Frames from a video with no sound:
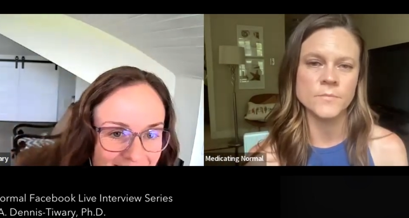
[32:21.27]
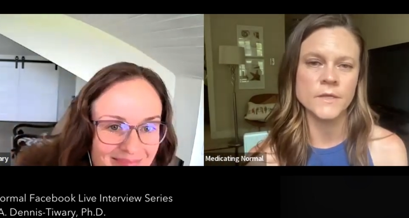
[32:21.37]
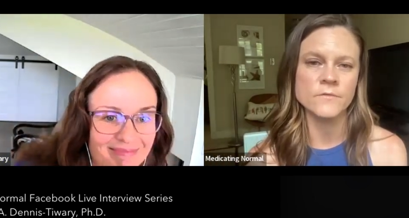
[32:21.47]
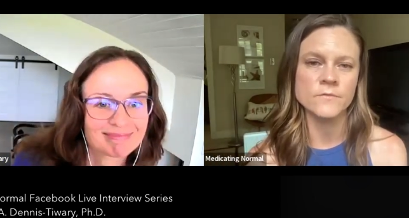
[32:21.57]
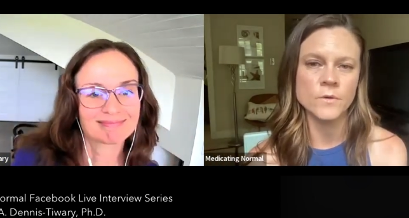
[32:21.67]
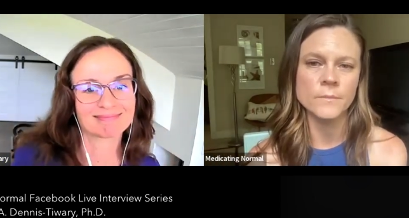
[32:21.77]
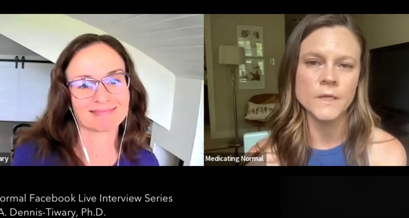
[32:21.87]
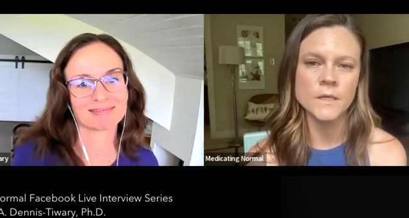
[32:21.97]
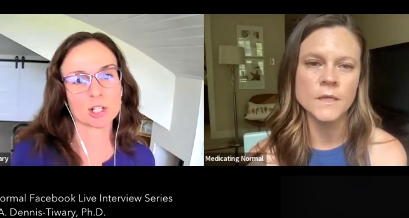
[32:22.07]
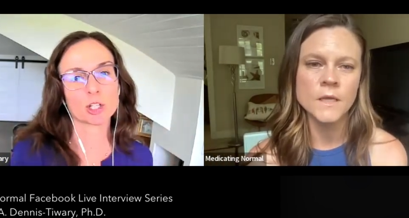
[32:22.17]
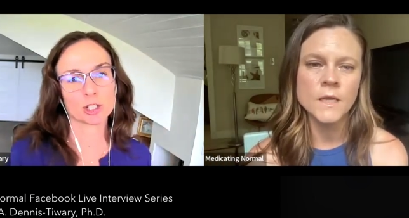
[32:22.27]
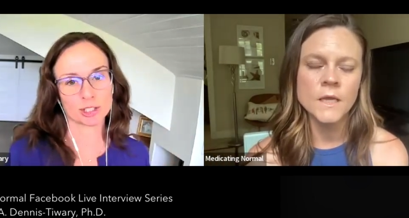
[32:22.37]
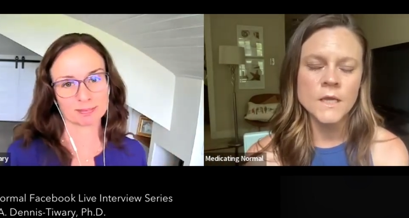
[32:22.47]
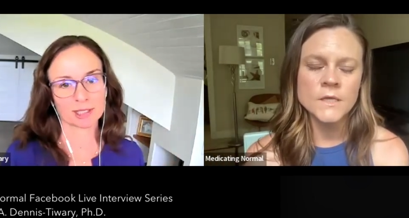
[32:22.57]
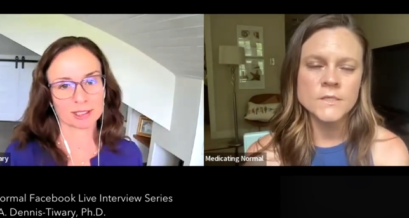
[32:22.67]
Speaker 1: bit for me. Good,
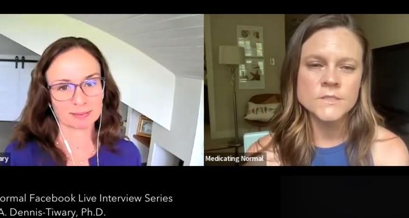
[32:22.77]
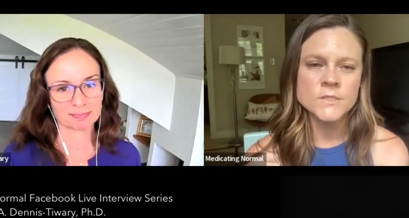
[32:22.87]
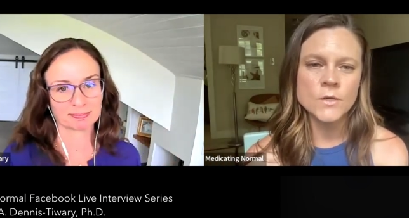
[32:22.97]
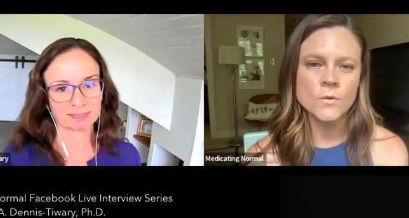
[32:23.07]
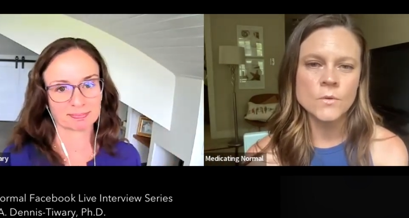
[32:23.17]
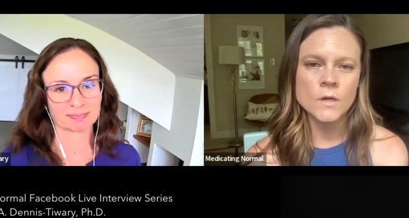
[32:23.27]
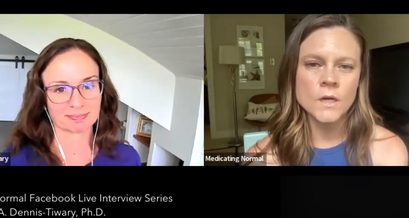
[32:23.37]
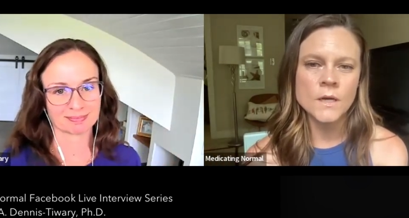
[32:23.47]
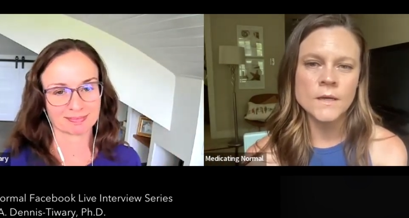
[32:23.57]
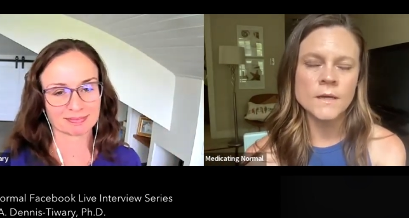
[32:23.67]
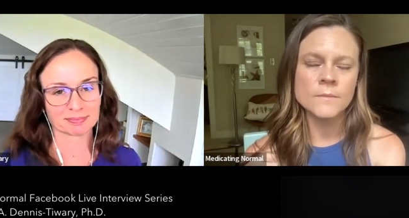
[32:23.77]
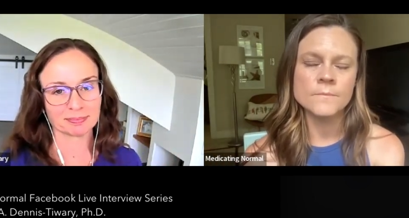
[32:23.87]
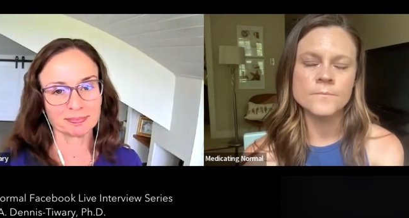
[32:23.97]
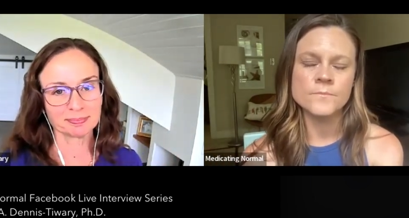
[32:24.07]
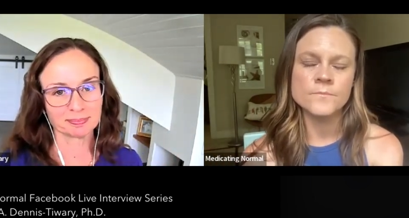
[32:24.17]
good. So I,
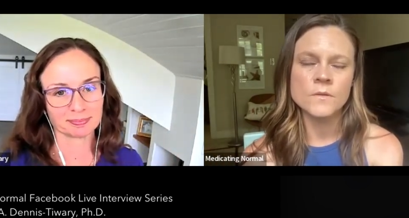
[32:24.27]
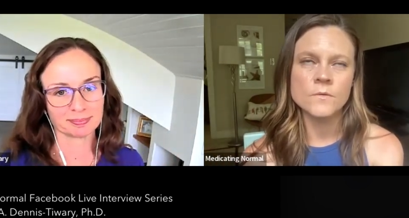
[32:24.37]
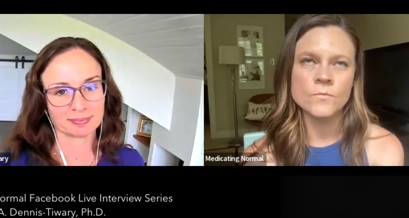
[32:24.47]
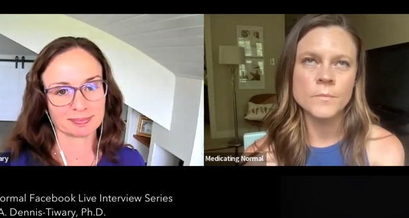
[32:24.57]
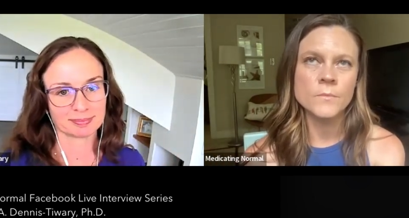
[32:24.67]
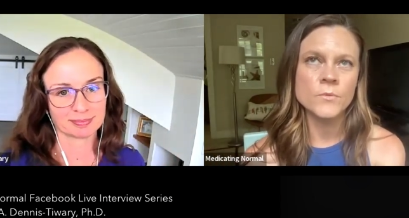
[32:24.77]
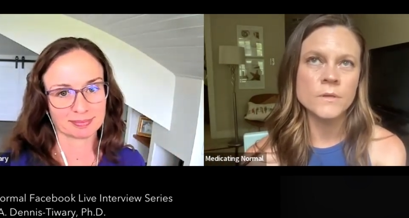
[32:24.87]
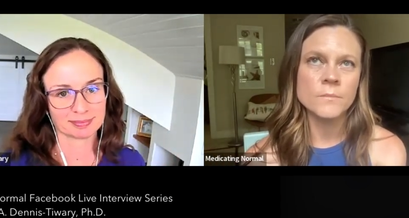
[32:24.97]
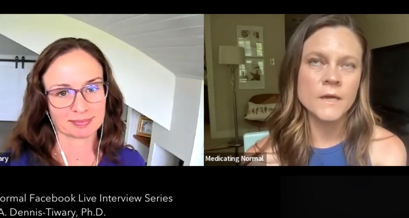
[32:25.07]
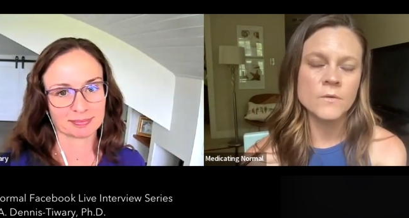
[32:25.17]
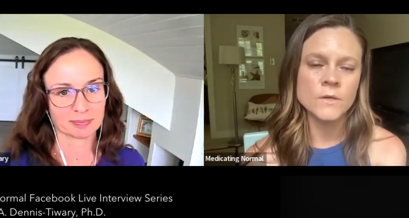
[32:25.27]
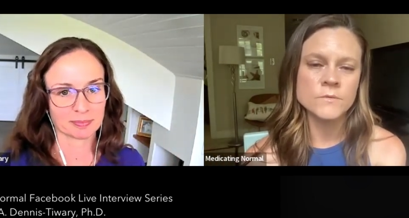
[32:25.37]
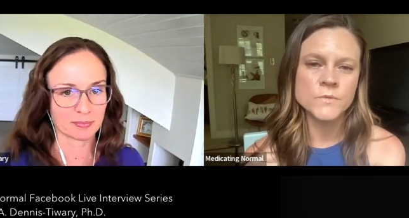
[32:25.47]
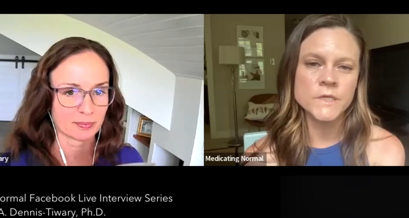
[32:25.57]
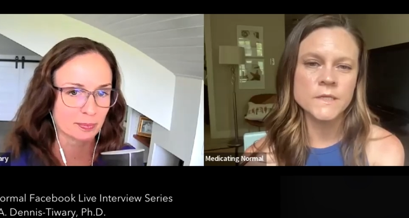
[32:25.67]
am remembering back when I was
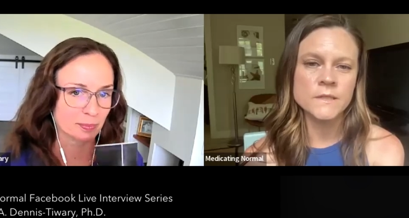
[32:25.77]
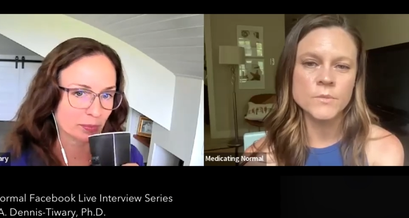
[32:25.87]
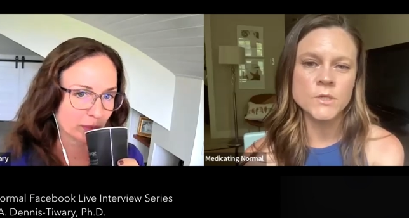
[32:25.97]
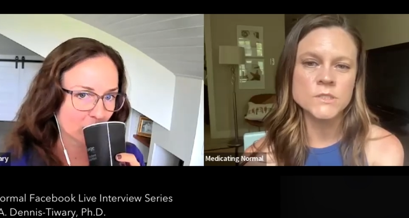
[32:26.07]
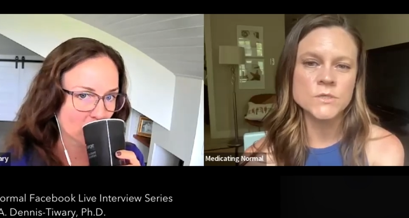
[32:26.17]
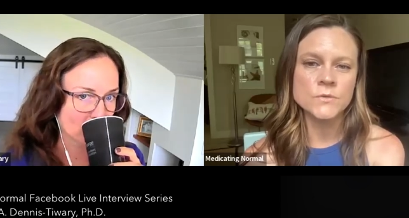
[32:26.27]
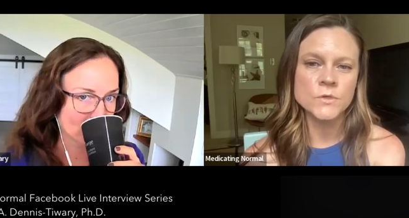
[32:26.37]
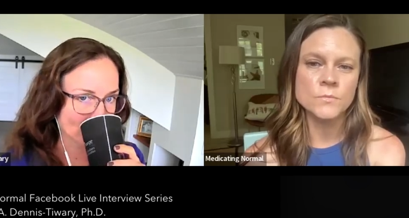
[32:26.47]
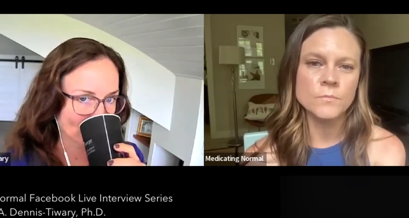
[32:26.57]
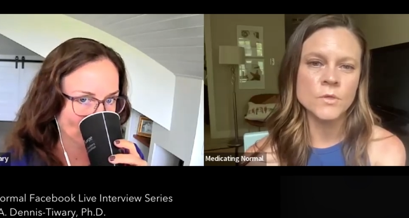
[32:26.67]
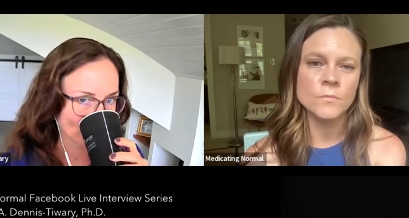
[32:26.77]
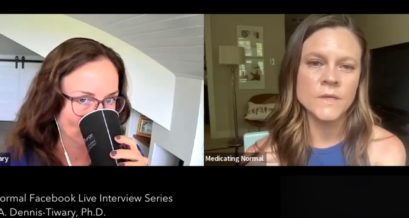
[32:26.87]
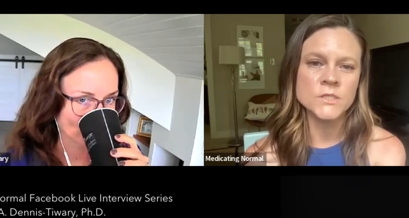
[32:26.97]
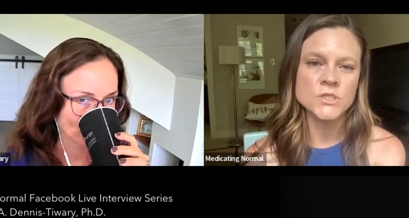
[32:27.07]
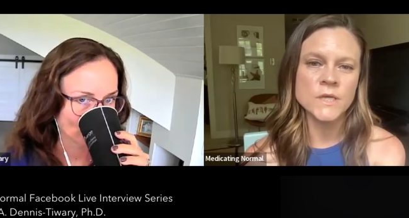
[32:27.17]
reading the book too. You you
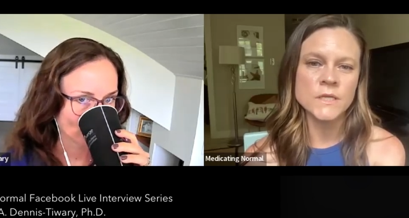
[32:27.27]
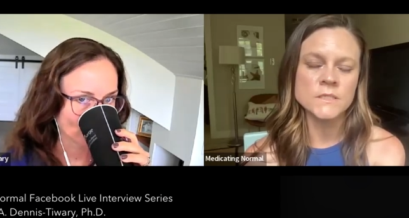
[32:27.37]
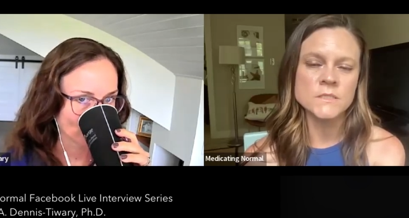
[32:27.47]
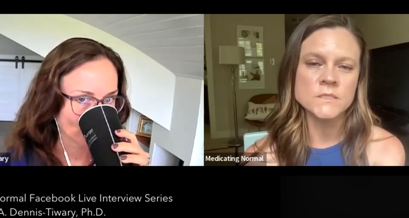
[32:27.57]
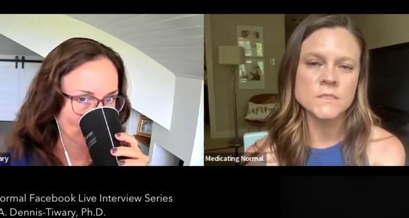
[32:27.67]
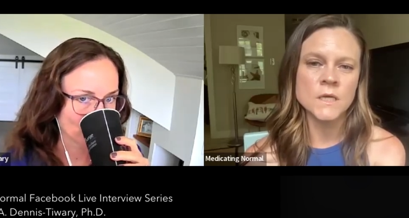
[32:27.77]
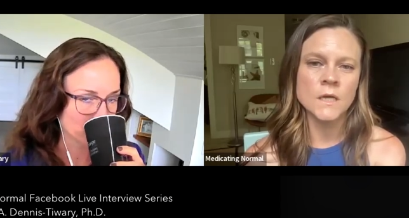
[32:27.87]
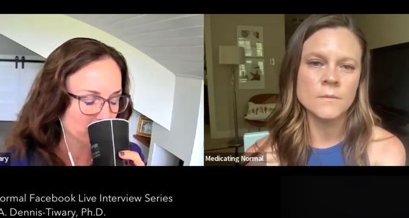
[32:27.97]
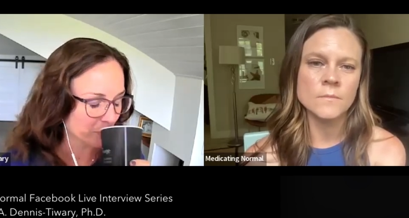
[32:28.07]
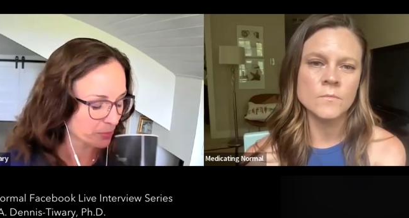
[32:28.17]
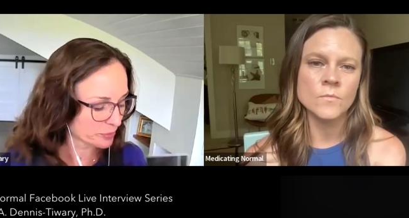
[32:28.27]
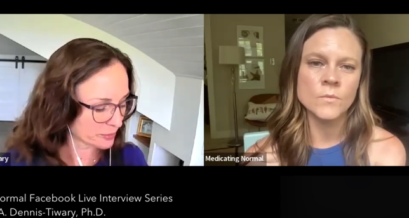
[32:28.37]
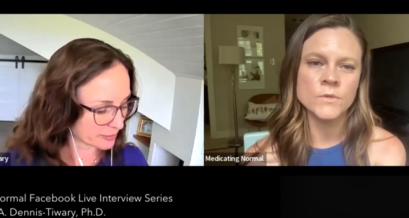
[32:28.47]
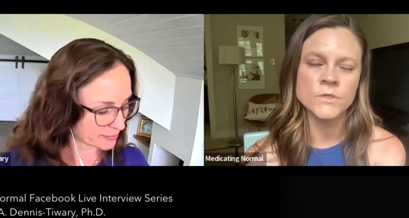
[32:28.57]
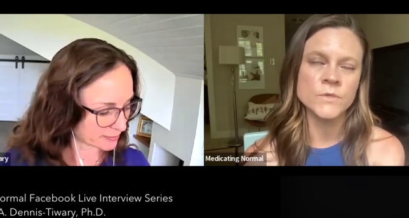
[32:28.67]
mentioned uh, when
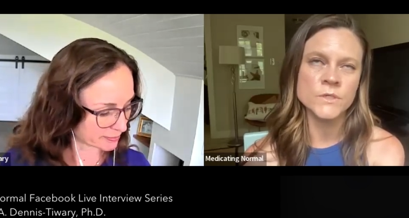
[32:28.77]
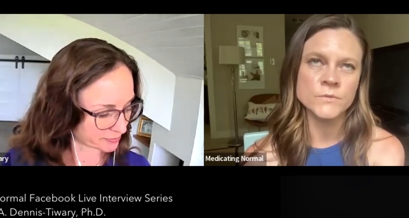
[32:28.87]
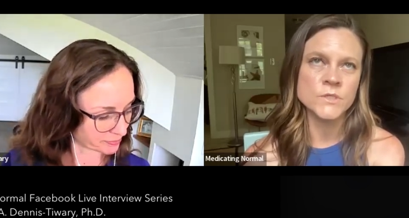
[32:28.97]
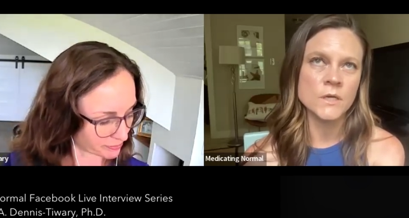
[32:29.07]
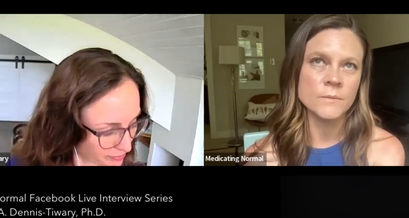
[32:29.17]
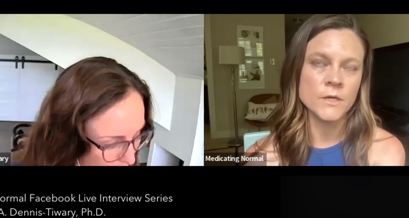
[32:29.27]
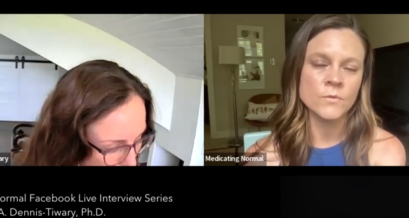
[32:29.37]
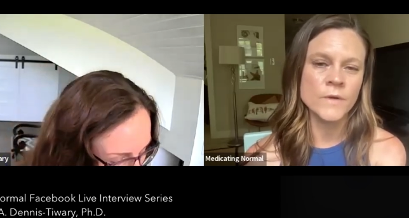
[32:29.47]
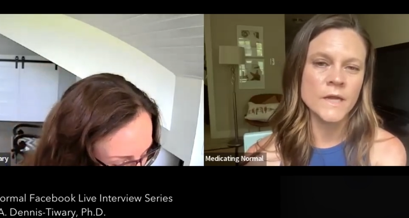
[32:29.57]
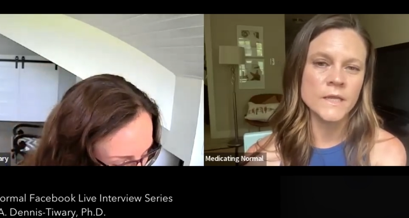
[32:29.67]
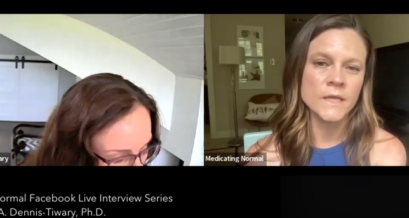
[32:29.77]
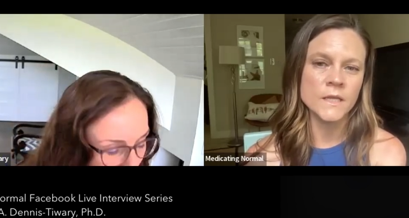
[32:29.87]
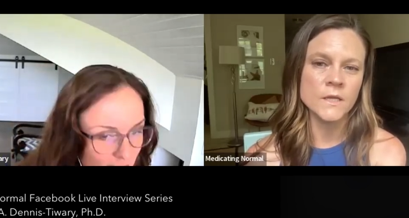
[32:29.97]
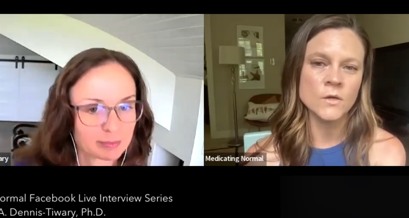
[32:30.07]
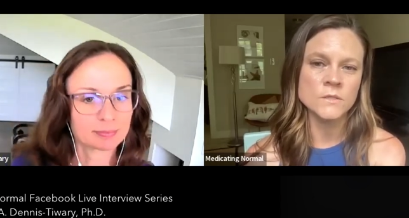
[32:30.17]
we when you were talking about eradicating all